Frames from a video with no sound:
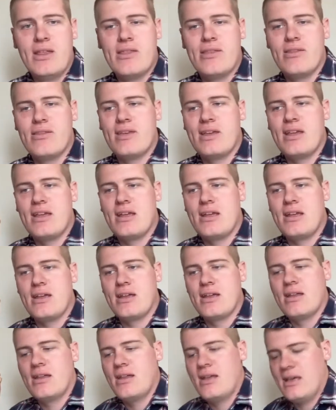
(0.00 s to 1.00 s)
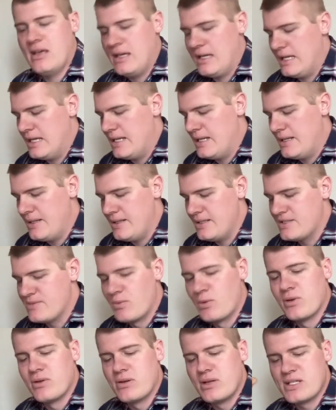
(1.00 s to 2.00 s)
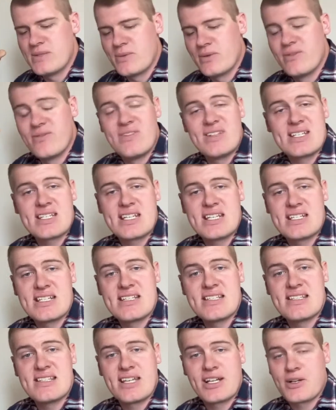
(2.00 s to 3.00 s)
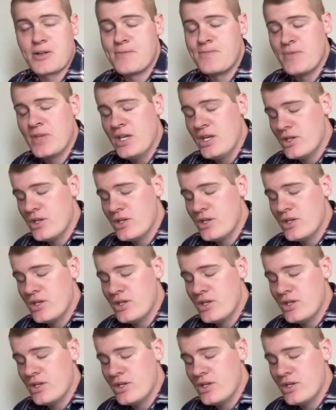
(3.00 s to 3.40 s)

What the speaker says: it's more viscous, it's thicker.